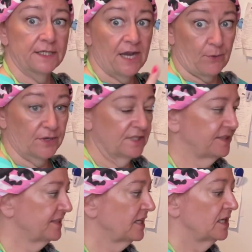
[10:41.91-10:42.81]
Now we're going
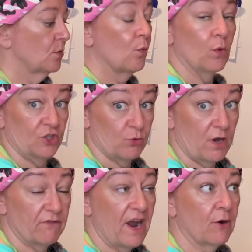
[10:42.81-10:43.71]
to see what
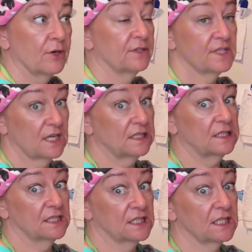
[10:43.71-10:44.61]
12 hours and
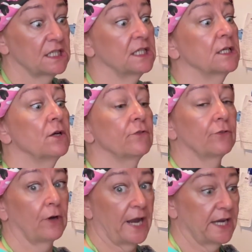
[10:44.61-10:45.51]
then sitting
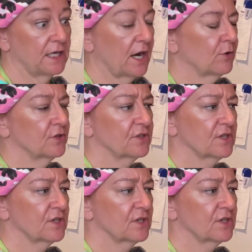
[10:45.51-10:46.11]
for 8 hours,